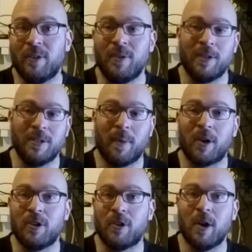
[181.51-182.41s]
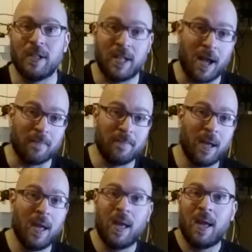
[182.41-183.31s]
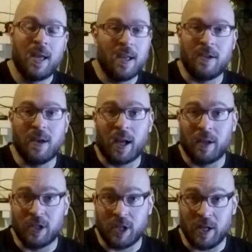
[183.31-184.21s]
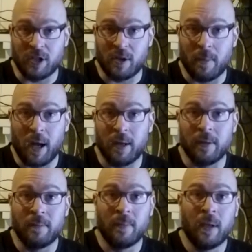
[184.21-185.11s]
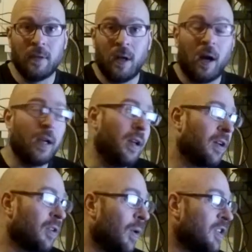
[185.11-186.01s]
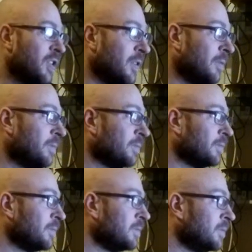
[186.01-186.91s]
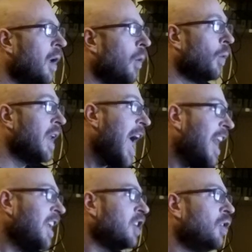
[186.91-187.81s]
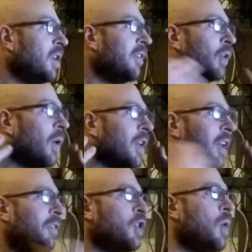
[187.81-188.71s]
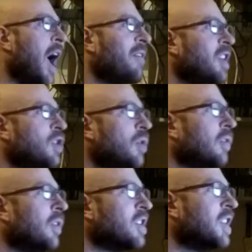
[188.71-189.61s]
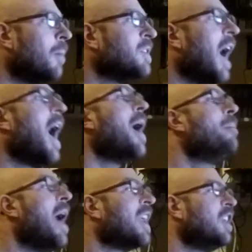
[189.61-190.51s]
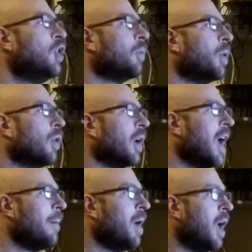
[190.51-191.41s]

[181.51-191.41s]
who can mark your grades down. You're not going to change their mind. All right, next question. When adding a new lift or a lift you haven't used for some time back into your program,